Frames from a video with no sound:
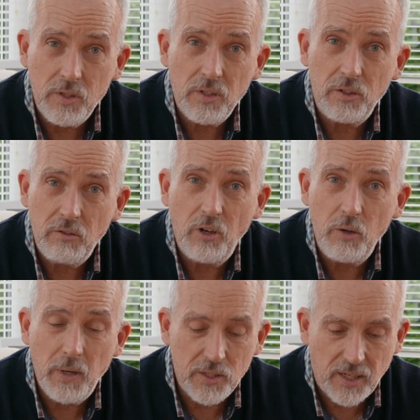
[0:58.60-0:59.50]
such a
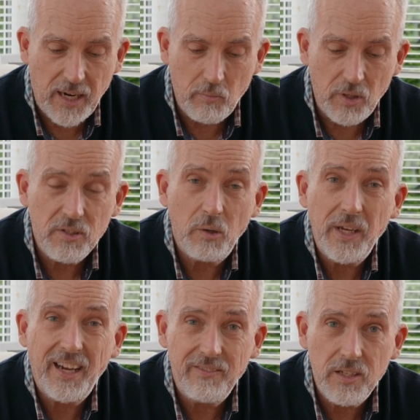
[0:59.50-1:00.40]
robust camera. So we
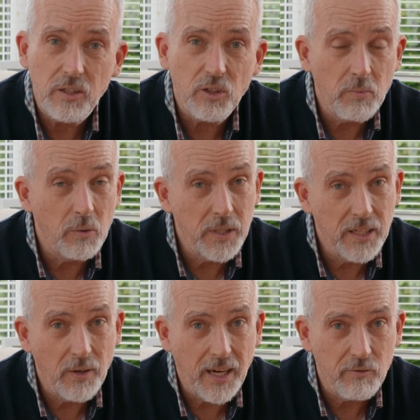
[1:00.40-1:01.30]
have tilt, but we
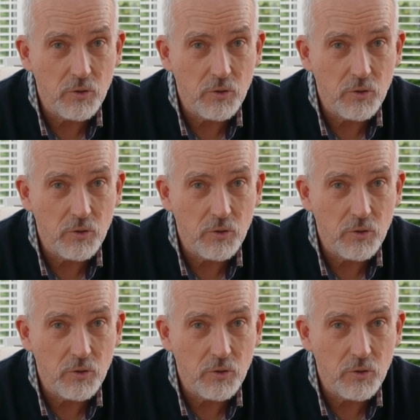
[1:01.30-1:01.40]
don't have